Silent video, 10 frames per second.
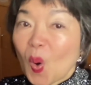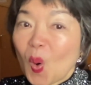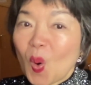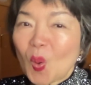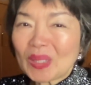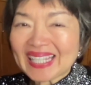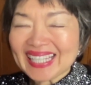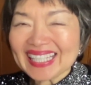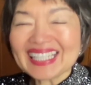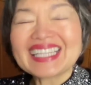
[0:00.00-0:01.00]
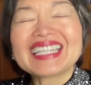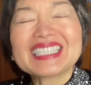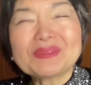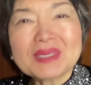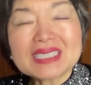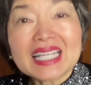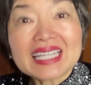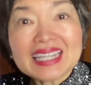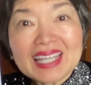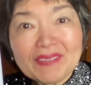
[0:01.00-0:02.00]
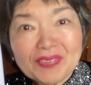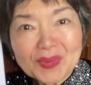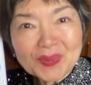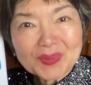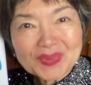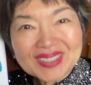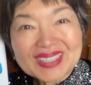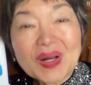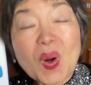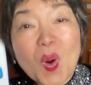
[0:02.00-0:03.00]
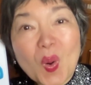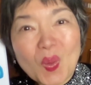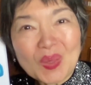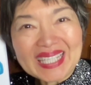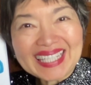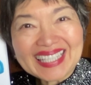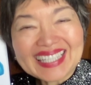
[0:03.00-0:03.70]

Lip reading: Oi. This means nephew. Oi.